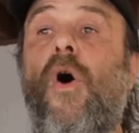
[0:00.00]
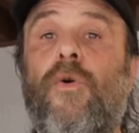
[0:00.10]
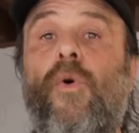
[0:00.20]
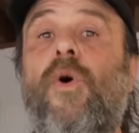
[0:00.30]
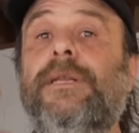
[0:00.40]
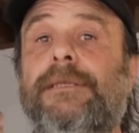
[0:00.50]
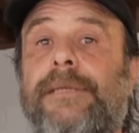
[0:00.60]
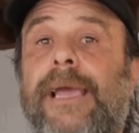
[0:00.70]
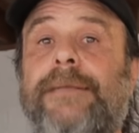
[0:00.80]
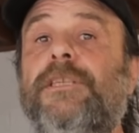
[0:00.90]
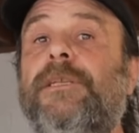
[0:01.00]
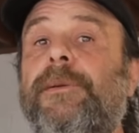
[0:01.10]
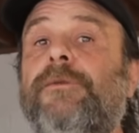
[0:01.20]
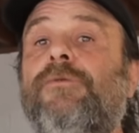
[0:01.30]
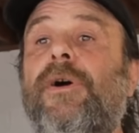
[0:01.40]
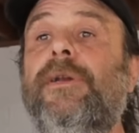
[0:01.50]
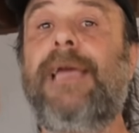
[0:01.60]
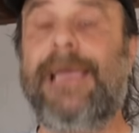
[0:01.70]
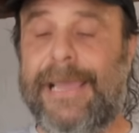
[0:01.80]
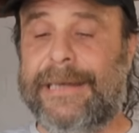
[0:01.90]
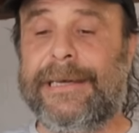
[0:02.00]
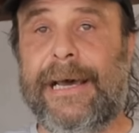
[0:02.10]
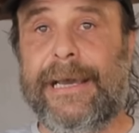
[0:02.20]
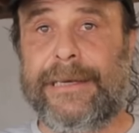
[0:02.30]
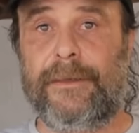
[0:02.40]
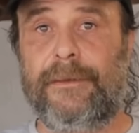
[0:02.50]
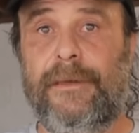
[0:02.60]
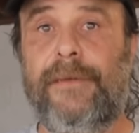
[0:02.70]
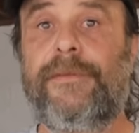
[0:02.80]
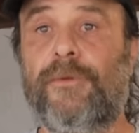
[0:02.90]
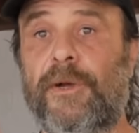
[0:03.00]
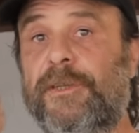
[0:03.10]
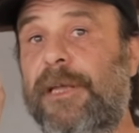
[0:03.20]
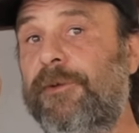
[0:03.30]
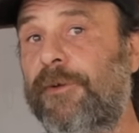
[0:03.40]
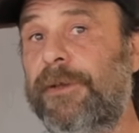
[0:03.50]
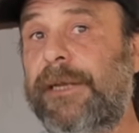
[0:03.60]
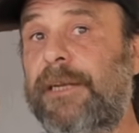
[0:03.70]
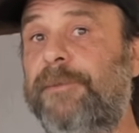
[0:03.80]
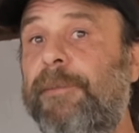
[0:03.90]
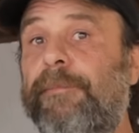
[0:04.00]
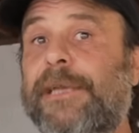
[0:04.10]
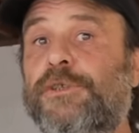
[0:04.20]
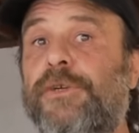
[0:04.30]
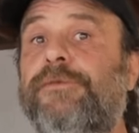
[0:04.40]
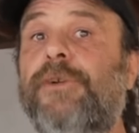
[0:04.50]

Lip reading: are all intended to be run at idle. They're all intended to be measured